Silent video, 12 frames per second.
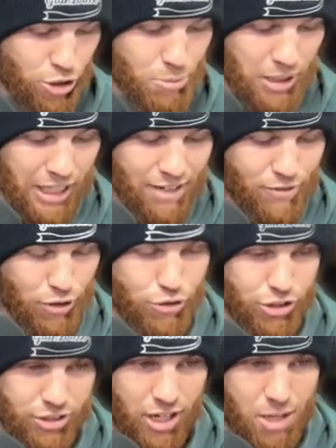believe you're
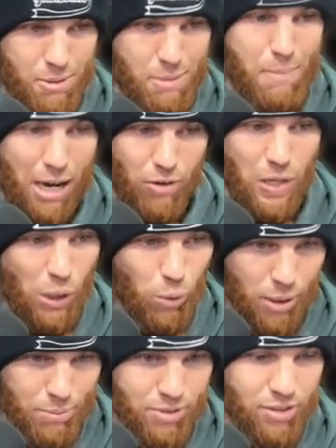just going to be better
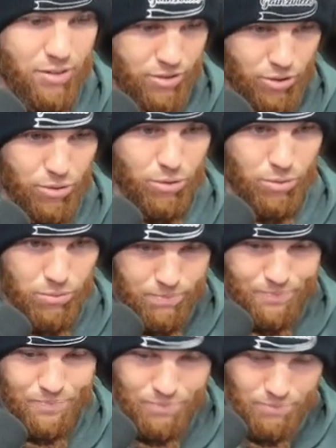equipped to
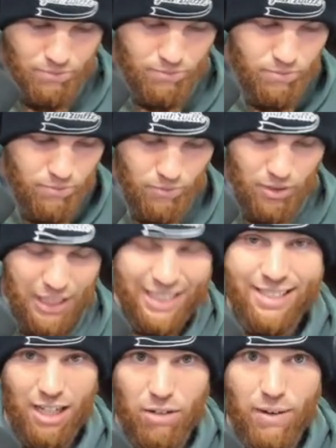
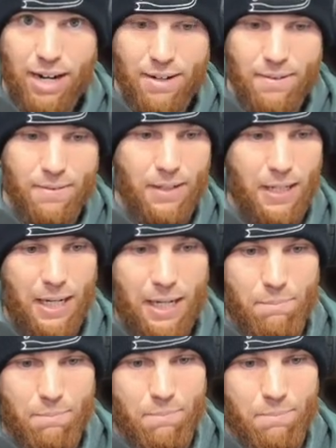accelerate.
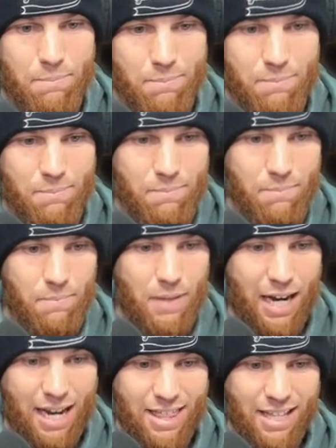And
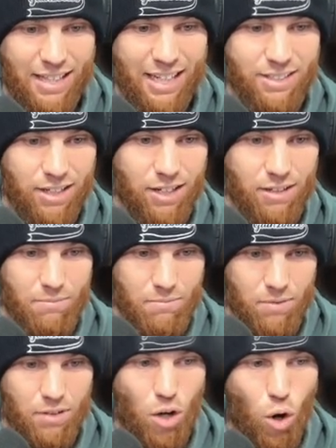I think that's going to
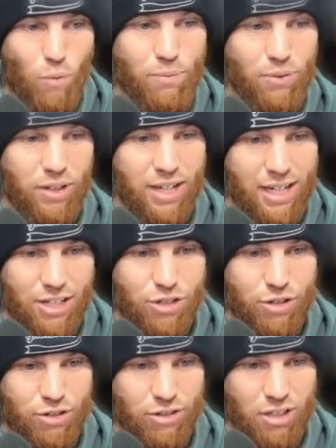hopefully in
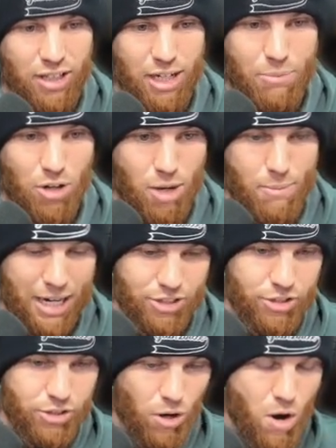turn clean up the arm
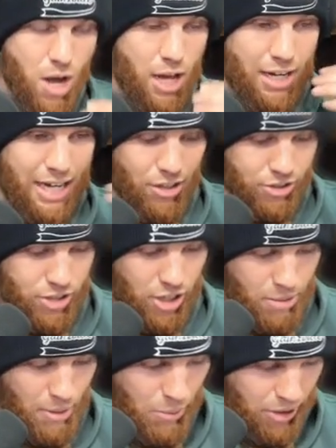action. So now let's talk about what you're